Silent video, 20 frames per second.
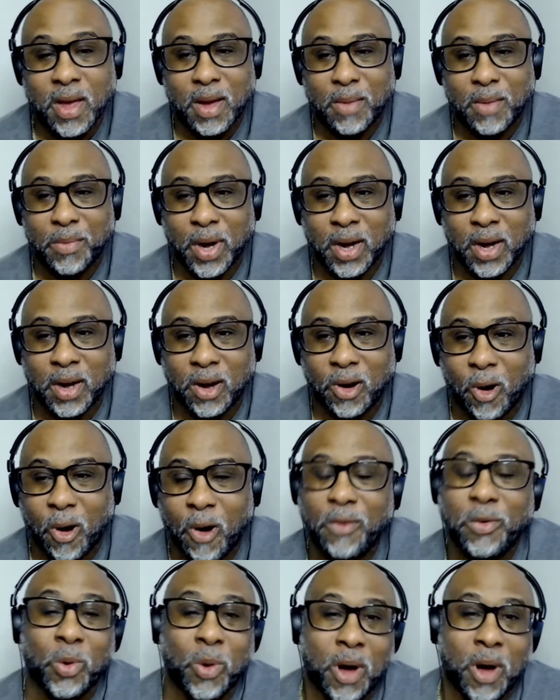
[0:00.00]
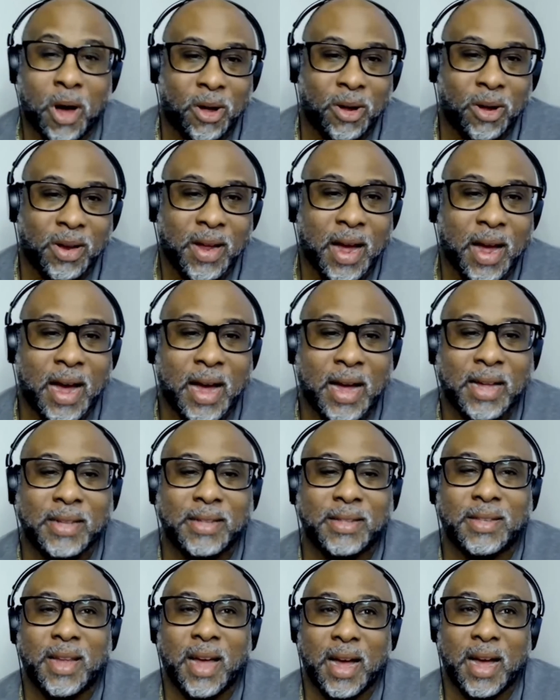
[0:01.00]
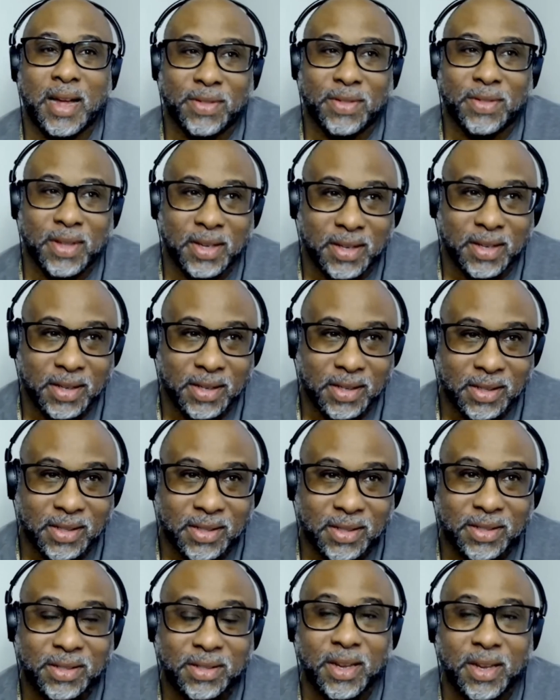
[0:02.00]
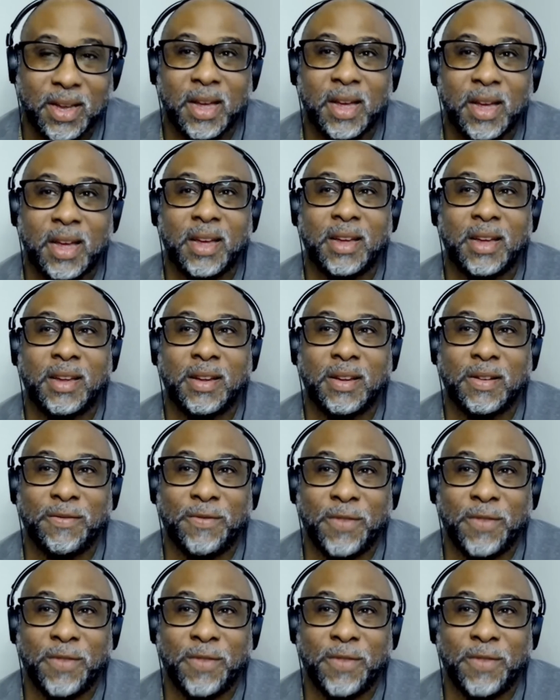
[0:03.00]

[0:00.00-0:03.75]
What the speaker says: But overall, I think it's a